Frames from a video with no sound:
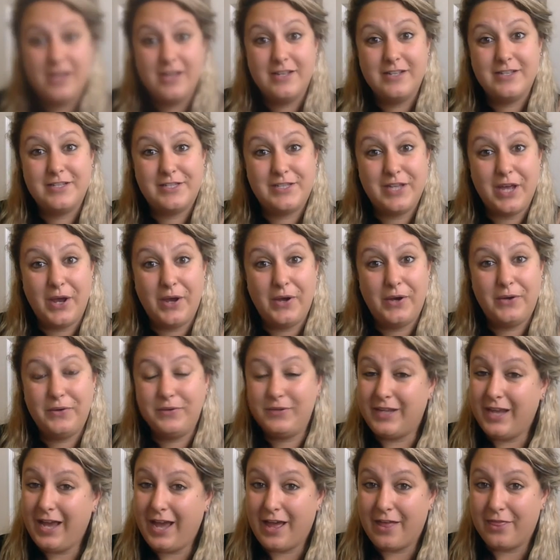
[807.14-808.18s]
So,
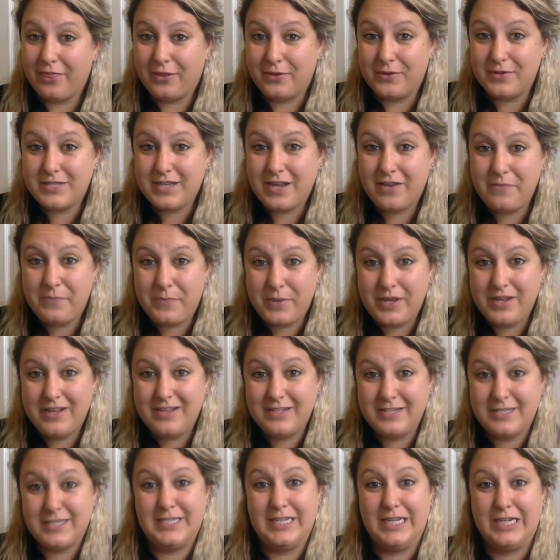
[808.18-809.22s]
yeah, those have been
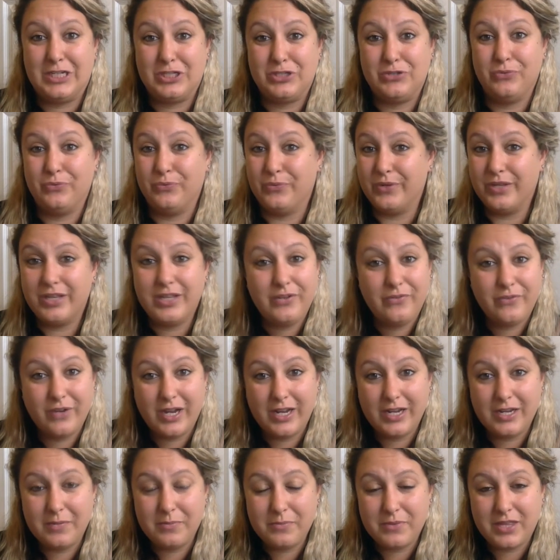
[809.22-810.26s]
6 really
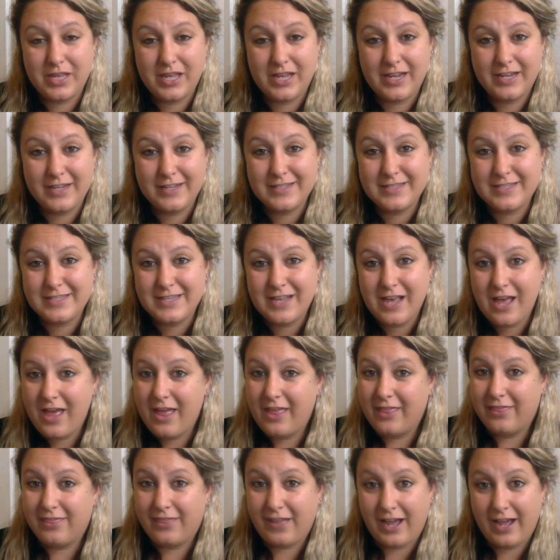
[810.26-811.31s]
random things
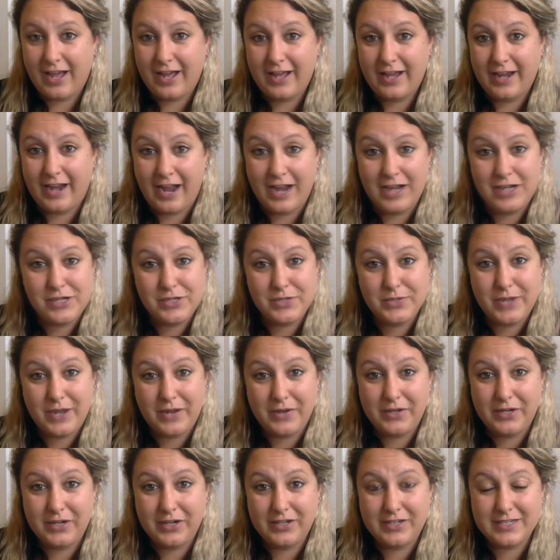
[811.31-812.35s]
that I do
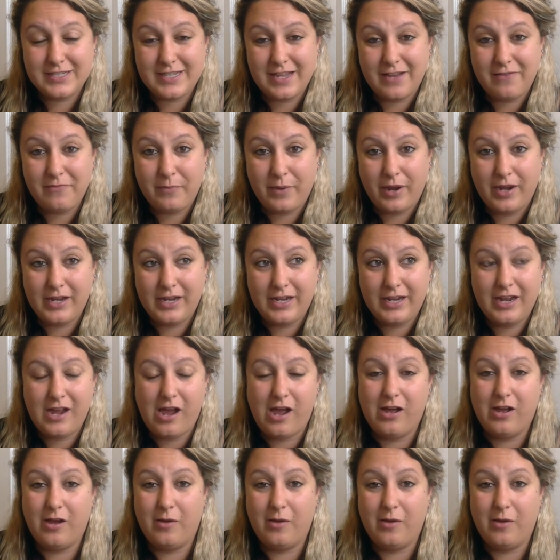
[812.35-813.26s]
down here to save money.